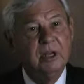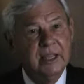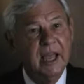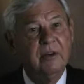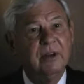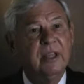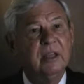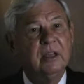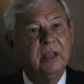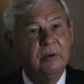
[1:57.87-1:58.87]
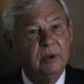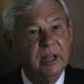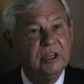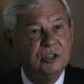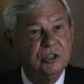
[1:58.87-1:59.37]
county in
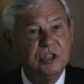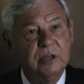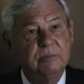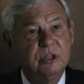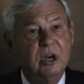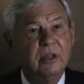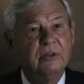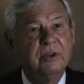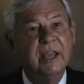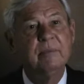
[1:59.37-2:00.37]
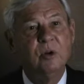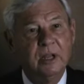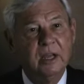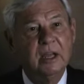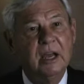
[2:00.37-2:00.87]
relationship to other
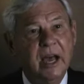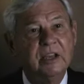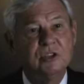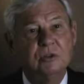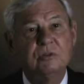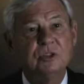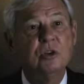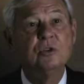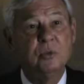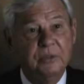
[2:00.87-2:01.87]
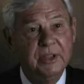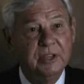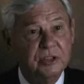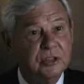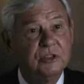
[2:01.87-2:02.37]
neighboring high schools. Those were
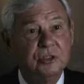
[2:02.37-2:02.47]
things that the